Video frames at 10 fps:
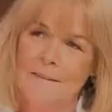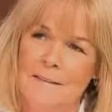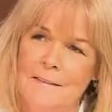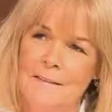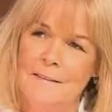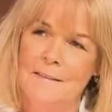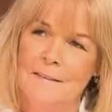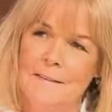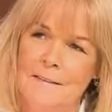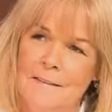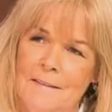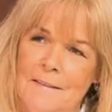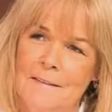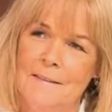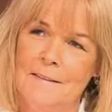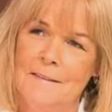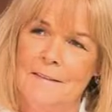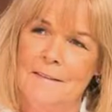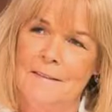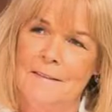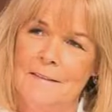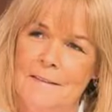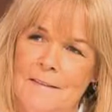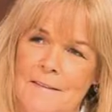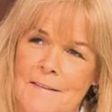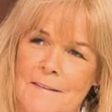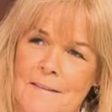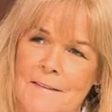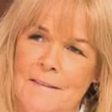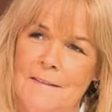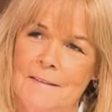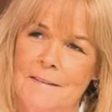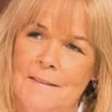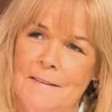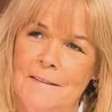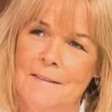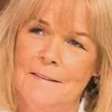[no speech]